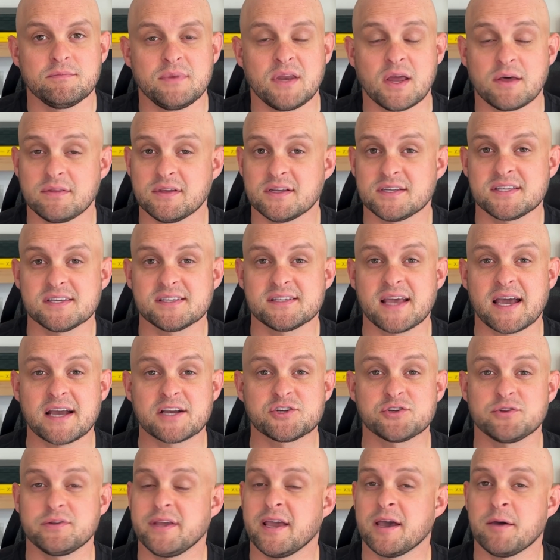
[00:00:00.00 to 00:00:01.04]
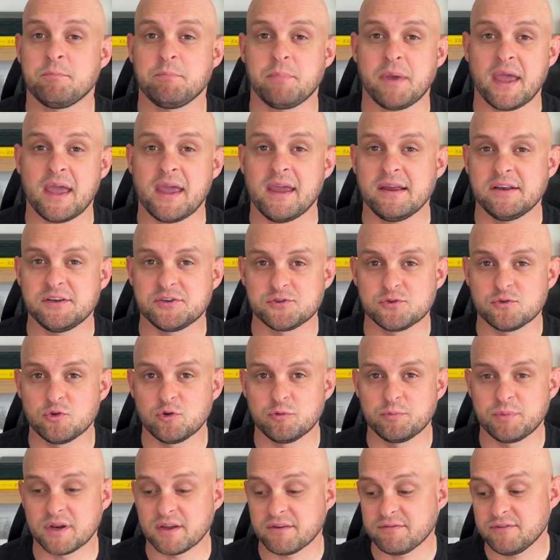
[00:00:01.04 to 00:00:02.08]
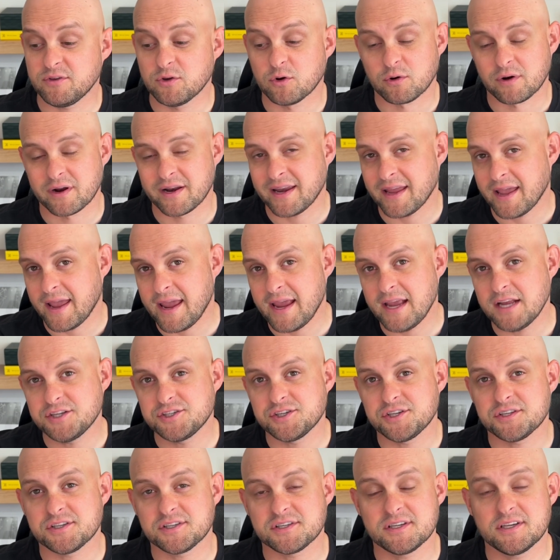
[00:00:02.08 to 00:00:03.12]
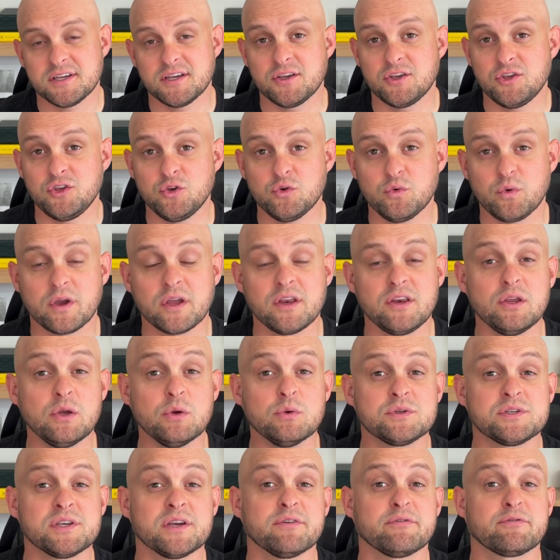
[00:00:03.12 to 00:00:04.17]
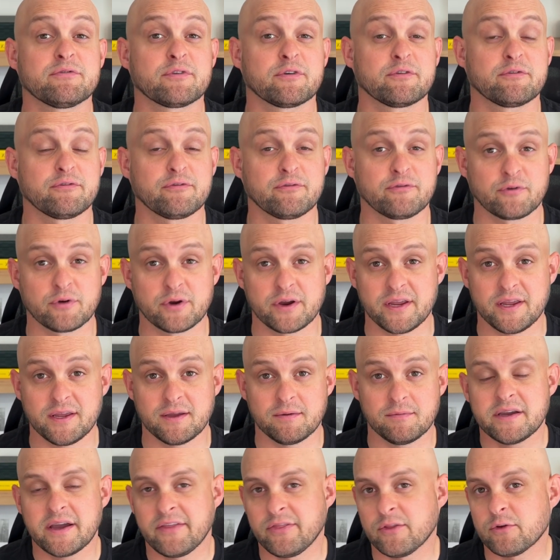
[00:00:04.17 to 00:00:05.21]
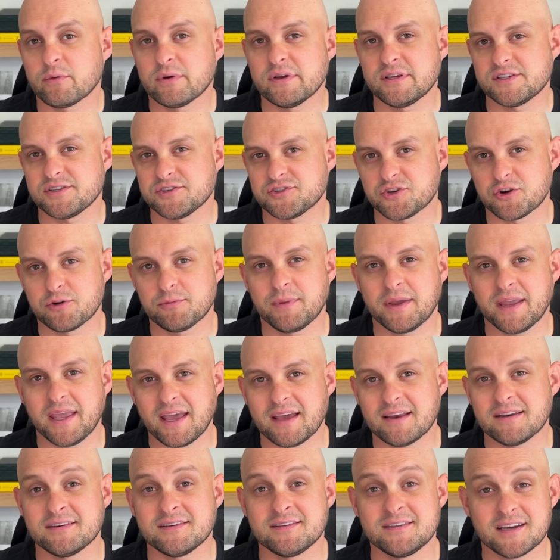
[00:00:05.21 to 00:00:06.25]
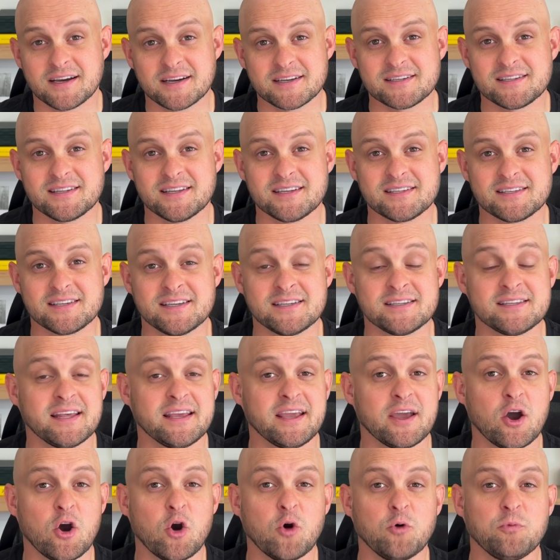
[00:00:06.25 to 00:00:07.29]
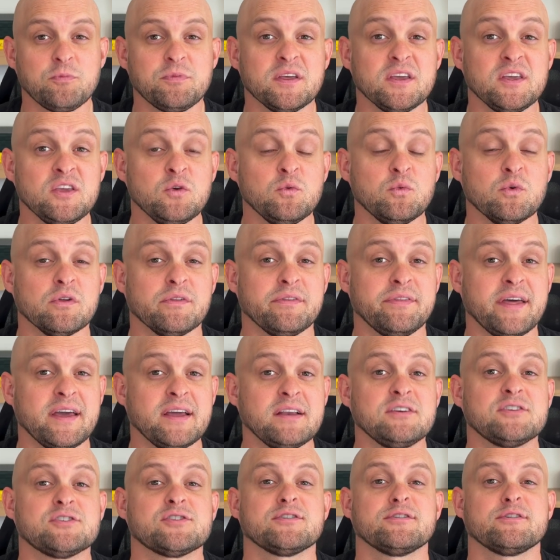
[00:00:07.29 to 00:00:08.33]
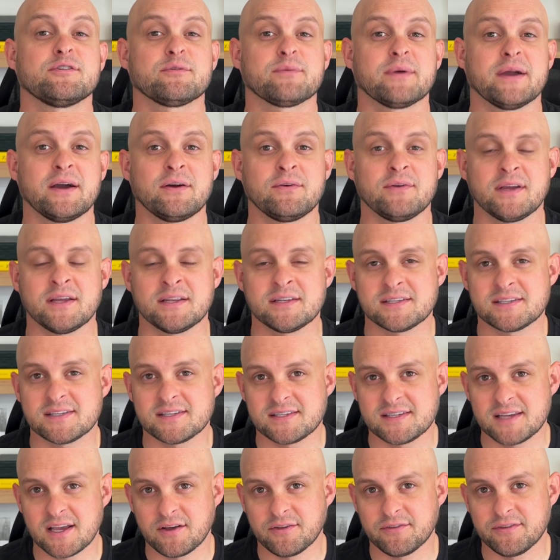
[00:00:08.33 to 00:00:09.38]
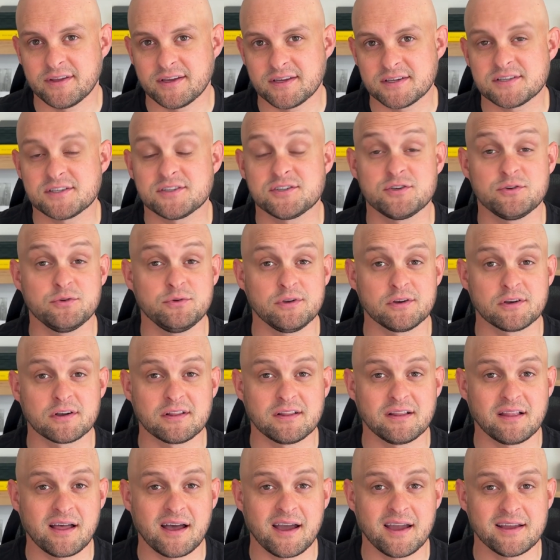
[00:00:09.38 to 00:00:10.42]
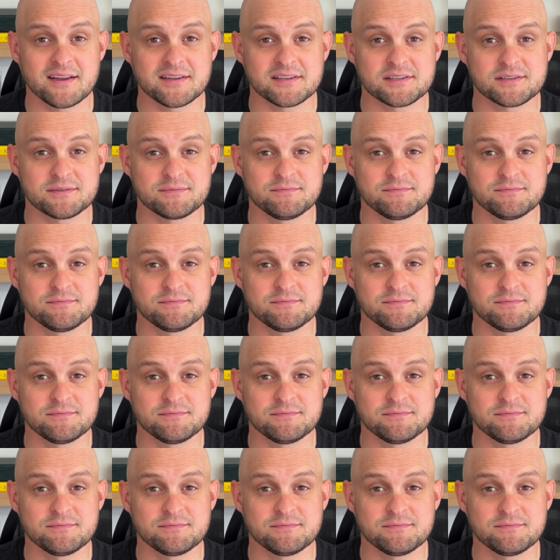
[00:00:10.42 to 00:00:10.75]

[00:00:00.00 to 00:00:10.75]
Now, this is actually a paid tool, but if you're an agency, you can use it for free. And the reason Termageddon does this is they hope that you will then turn around and sell this to your clients.